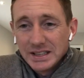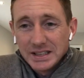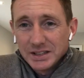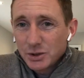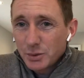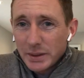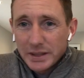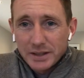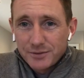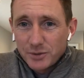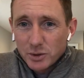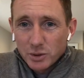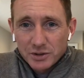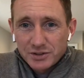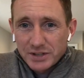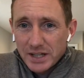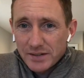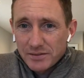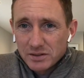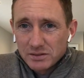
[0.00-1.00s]

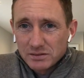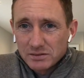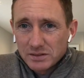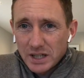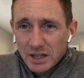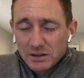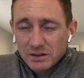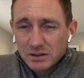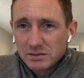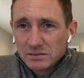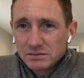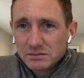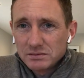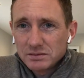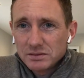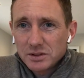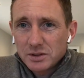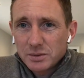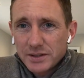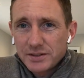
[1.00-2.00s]
24/7, Daryl,
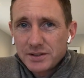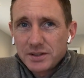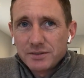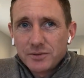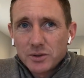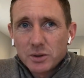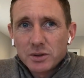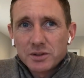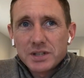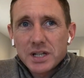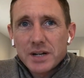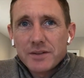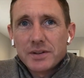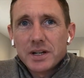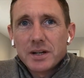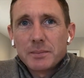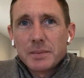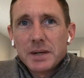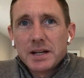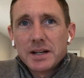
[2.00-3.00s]
24/7.
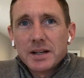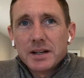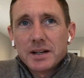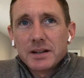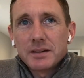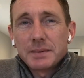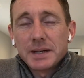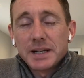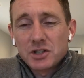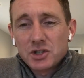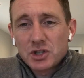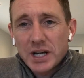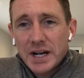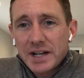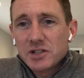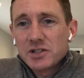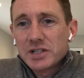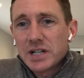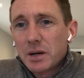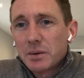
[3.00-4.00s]
I mean, it's
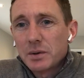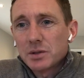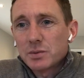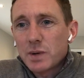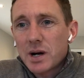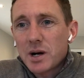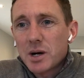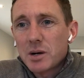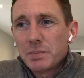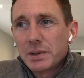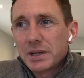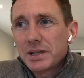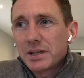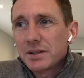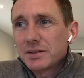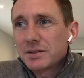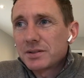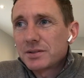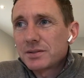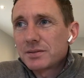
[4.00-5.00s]
changed now as well
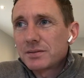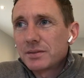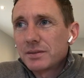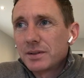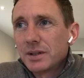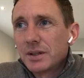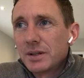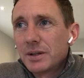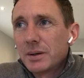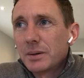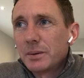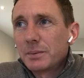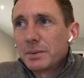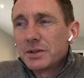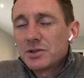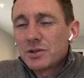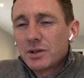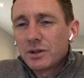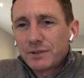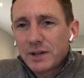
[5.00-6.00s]
because, you know,
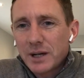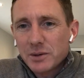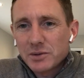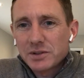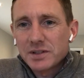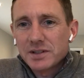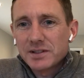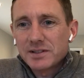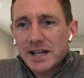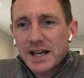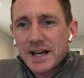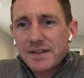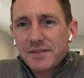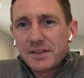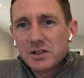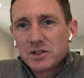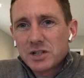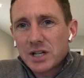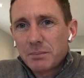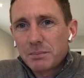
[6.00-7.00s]
in 2010,
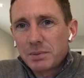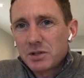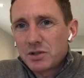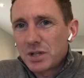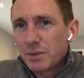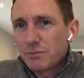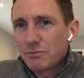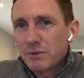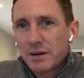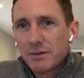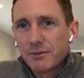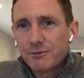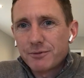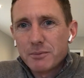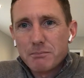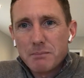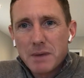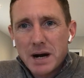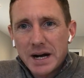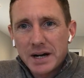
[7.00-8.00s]
the championship ran
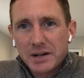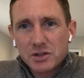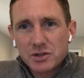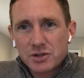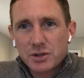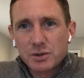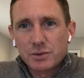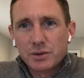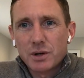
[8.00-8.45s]
from March till